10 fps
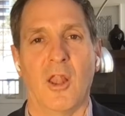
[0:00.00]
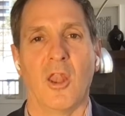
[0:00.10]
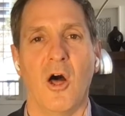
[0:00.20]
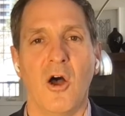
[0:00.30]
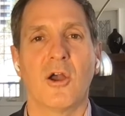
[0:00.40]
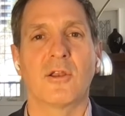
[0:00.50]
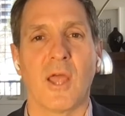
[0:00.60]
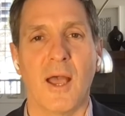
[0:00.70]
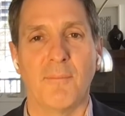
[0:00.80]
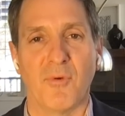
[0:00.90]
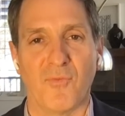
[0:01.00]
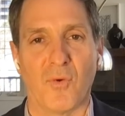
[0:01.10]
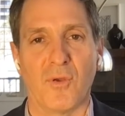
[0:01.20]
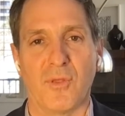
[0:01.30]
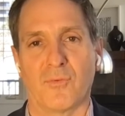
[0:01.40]
long time
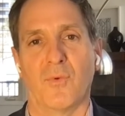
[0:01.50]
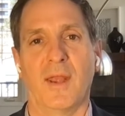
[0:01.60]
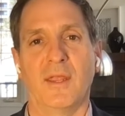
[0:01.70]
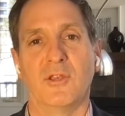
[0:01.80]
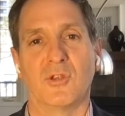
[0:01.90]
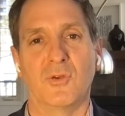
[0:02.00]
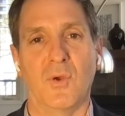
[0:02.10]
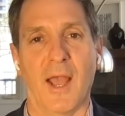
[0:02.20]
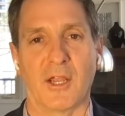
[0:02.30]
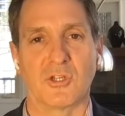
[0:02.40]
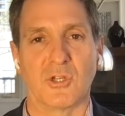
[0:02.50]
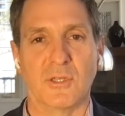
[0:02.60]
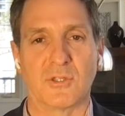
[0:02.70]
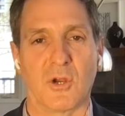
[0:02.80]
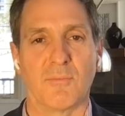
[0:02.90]
before they're ready to
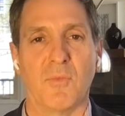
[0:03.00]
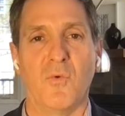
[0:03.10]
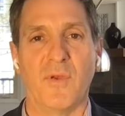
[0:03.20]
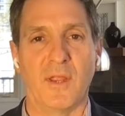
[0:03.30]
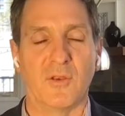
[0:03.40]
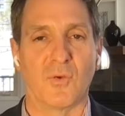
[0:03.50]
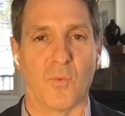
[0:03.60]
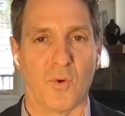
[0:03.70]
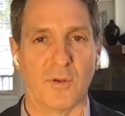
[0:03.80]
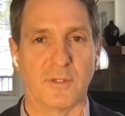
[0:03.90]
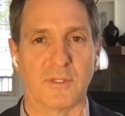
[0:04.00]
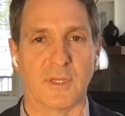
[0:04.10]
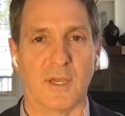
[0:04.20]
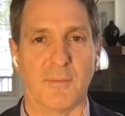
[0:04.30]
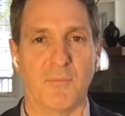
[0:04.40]
actually start moving towards
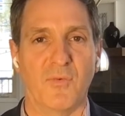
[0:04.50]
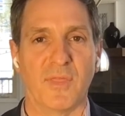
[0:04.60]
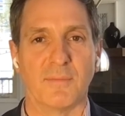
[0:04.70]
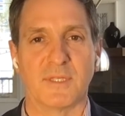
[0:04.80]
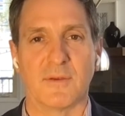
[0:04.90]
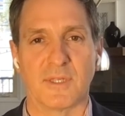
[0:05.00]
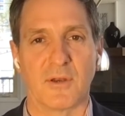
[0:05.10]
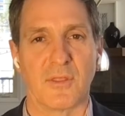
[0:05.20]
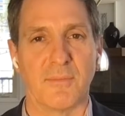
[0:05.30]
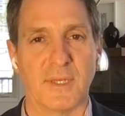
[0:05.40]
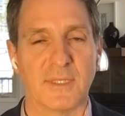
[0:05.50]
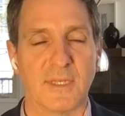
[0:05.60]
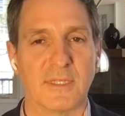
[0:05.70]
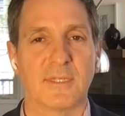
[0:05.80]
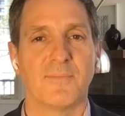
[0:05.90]
moving themselves out of the
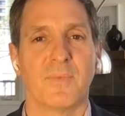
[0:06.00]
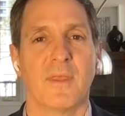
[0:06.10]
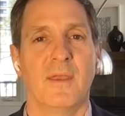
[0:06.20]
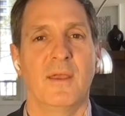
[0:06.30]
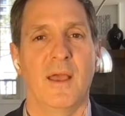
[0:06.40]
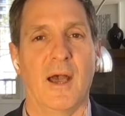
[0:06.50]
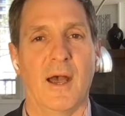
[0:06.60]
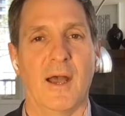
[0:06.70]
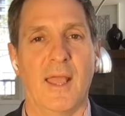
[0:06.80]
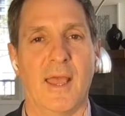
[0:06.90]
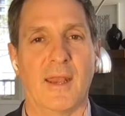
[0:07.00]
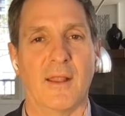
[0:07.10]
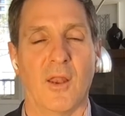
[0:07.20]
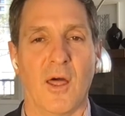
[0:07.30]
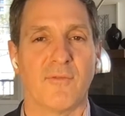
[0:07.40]
business.
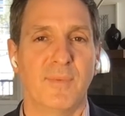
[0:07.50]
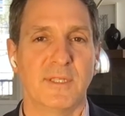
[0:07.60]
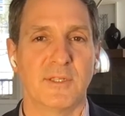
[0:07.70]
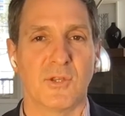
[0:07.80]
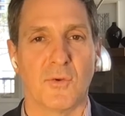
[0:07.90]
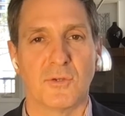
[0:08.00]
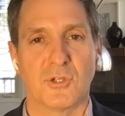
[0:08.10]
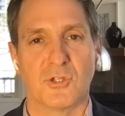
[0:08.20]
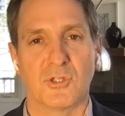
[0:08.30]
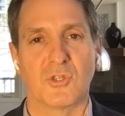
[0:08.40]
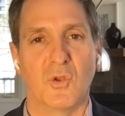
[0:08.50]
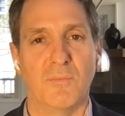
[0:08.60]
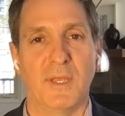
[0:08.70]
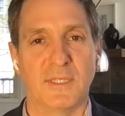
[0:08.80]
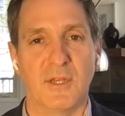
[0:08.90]
And a lot of business owners are just too
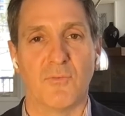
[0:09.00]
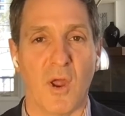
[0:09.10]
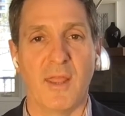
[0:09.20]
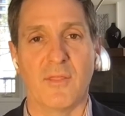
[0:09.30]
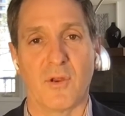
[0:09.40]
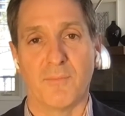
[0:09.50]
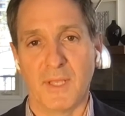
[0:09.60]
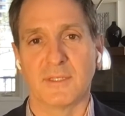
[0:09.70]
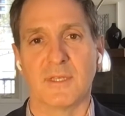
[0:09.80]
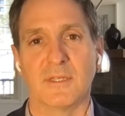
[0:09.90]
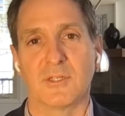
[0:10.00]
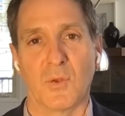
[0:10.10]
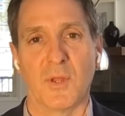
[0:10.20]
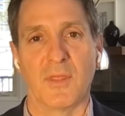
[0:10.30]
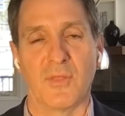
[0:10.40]
busy running their business,
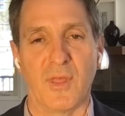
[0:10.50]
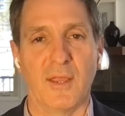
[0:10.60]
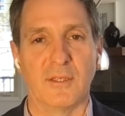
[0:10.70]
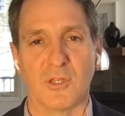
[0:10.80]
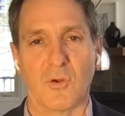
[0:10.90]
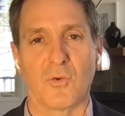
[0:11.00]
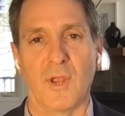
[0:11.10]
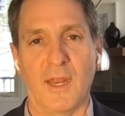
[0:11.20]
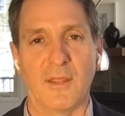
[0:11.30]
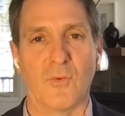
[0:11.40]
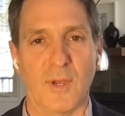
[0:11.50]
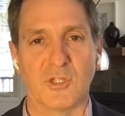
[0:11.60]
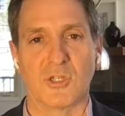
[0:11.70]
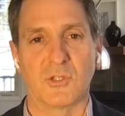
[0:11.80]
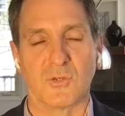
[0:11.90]
doing the things, creating the
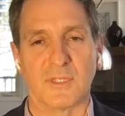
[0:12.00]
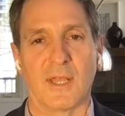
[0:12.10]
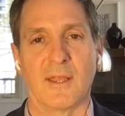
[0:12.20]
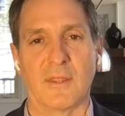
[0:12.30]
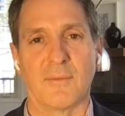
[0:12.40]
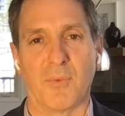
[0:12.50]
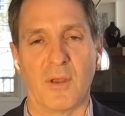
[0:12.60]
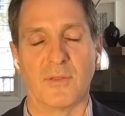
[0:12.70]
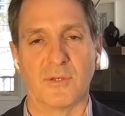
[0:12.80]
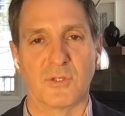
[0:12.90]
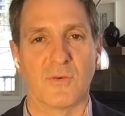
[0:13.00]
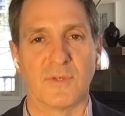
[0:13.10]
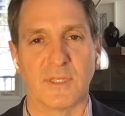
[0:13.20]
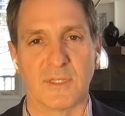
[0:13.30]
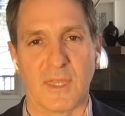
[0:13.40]
widgets or selling the
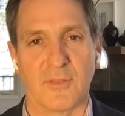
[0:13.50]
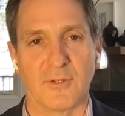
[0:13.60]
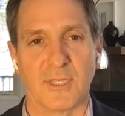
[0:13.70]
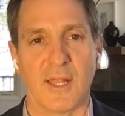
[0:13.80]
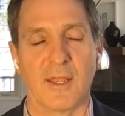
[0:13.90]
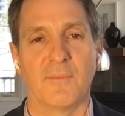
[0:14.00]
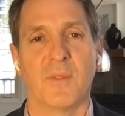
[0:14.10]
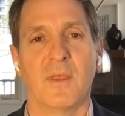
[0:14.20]
services that they're selling.